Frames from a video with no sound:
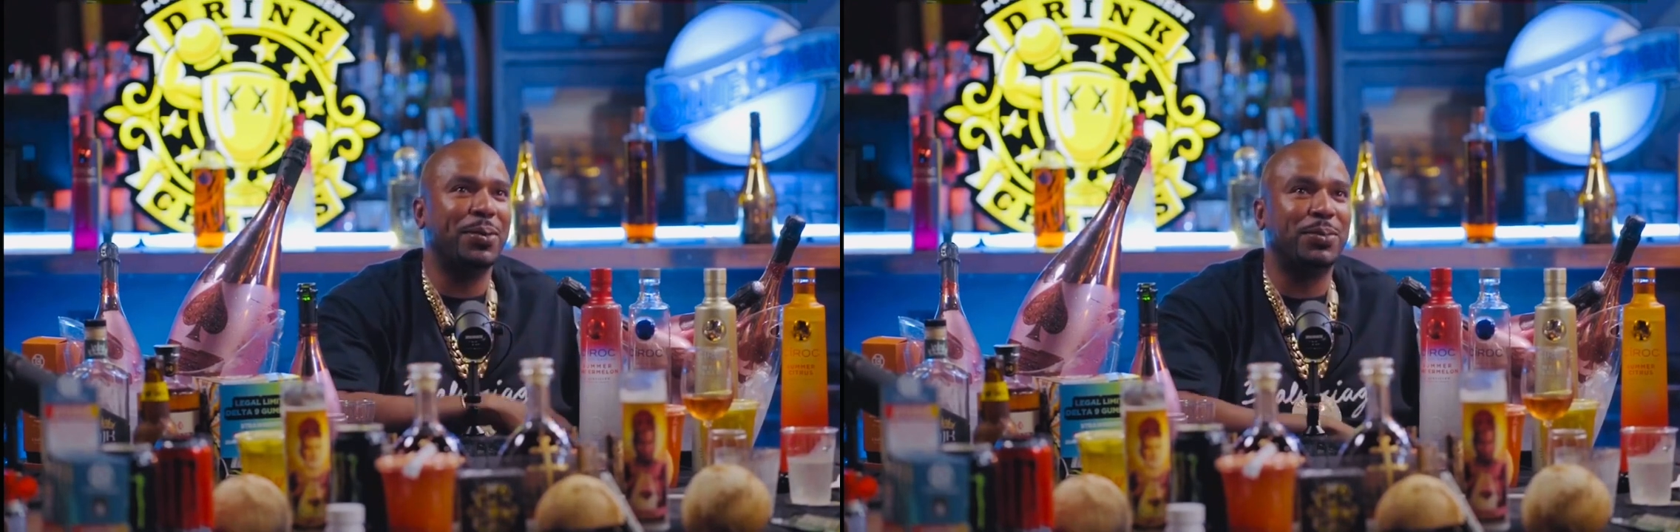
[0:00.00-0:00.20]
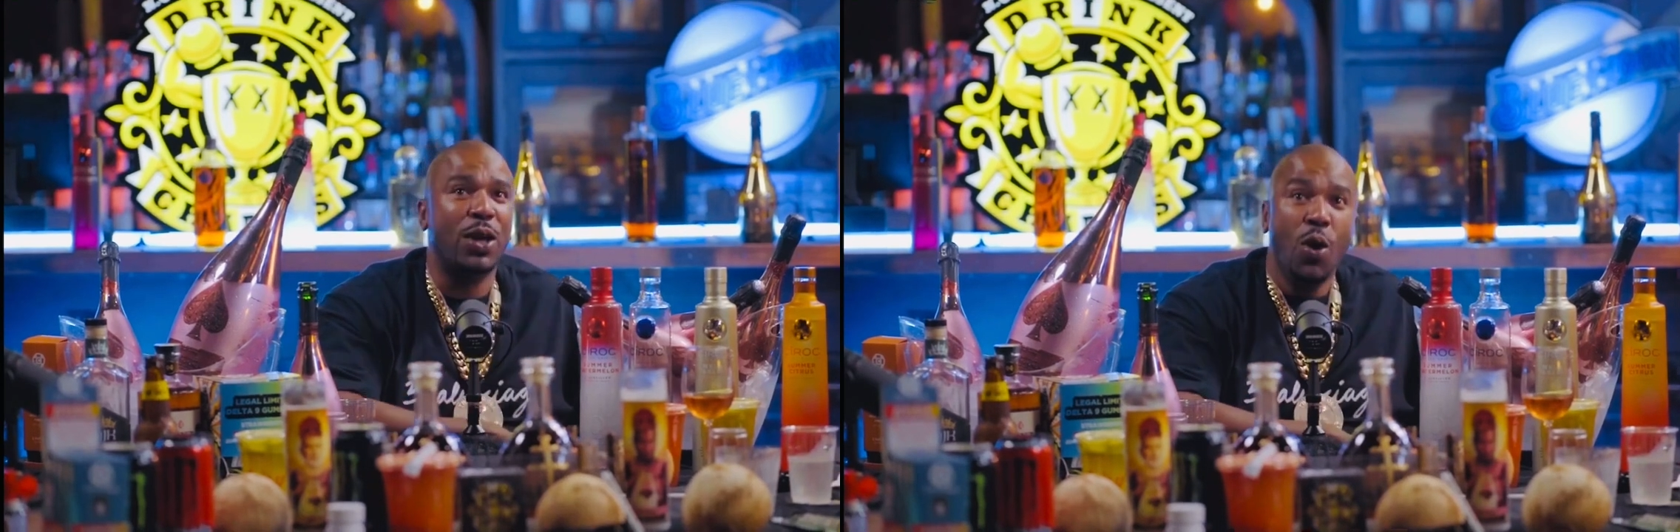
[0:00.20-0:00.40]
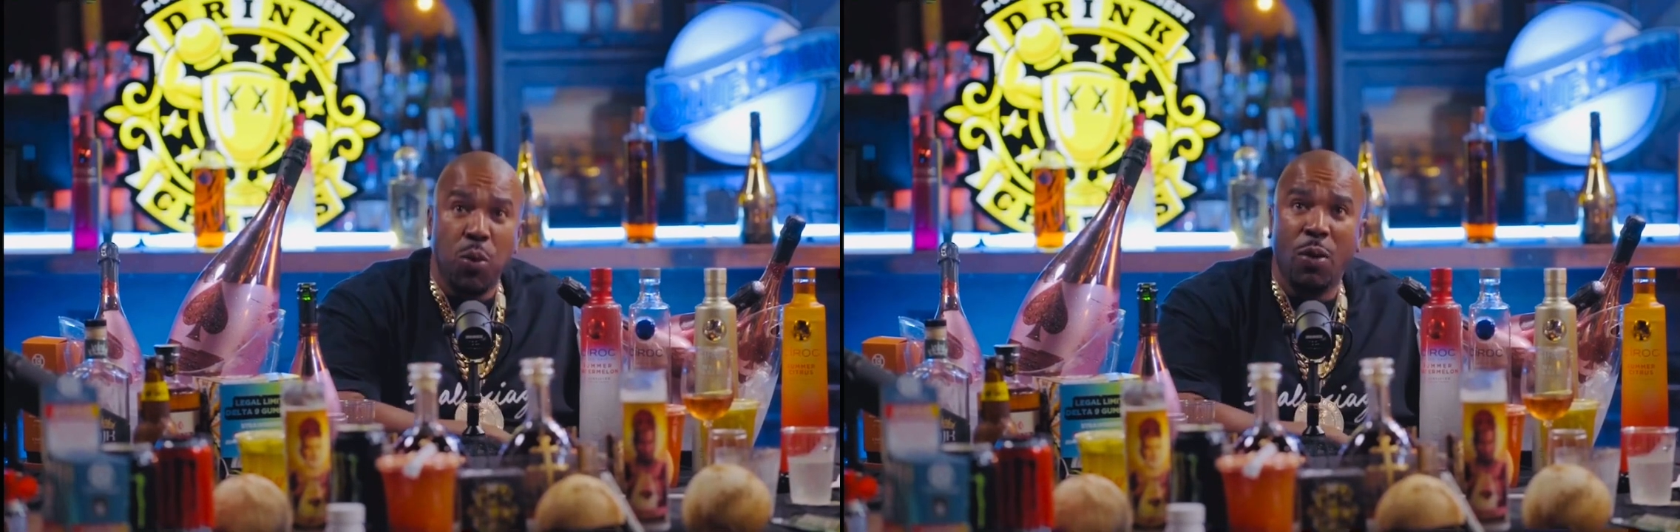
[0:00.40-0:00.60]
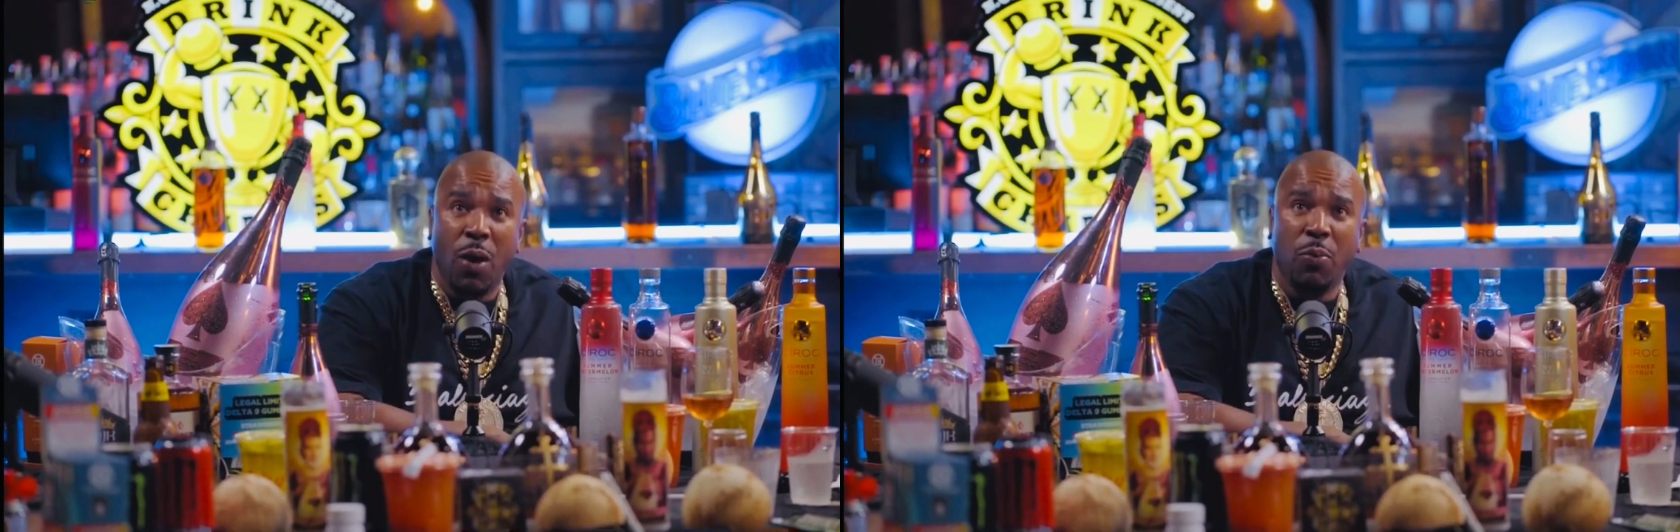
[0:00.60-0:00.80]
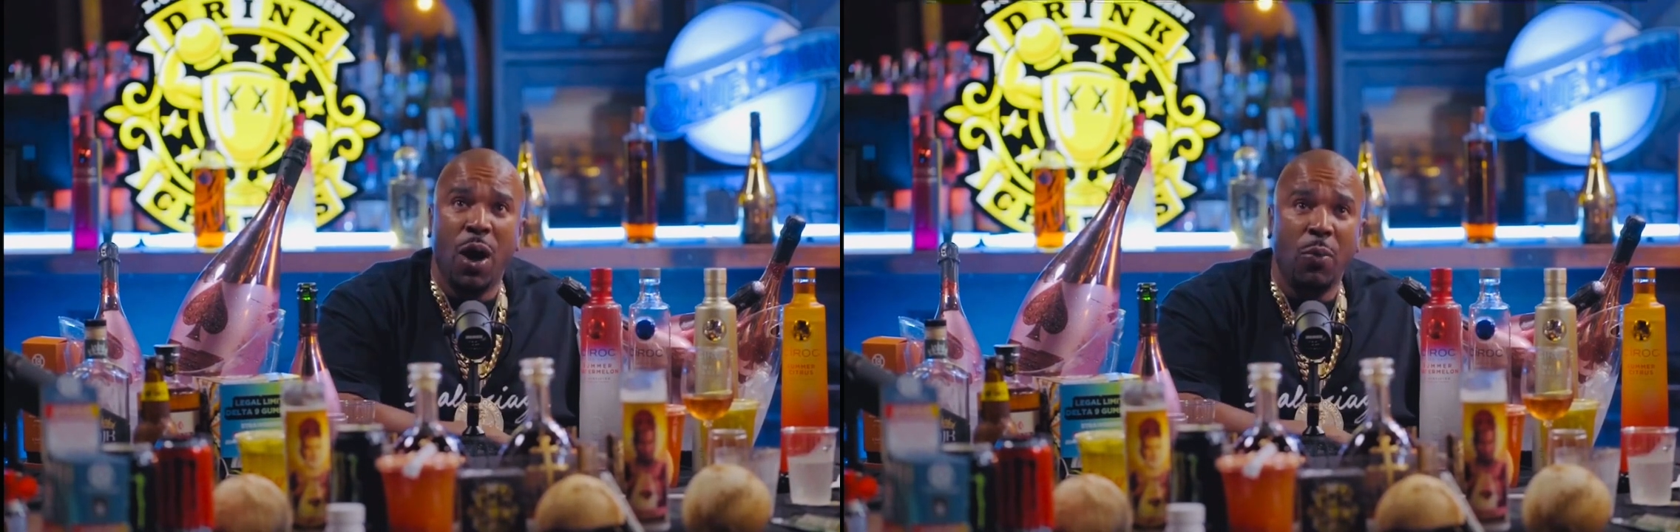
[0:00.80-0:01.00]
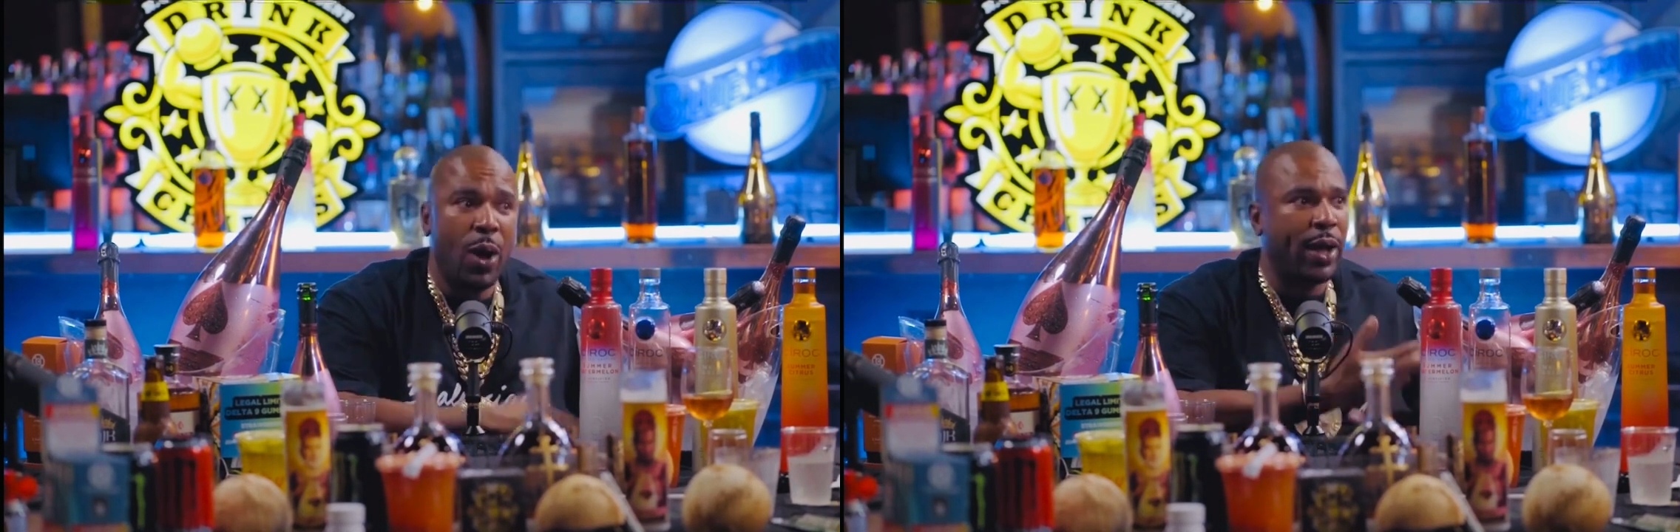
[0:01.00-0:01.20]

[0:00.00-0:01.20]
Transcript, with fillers: to me, "What What What What?"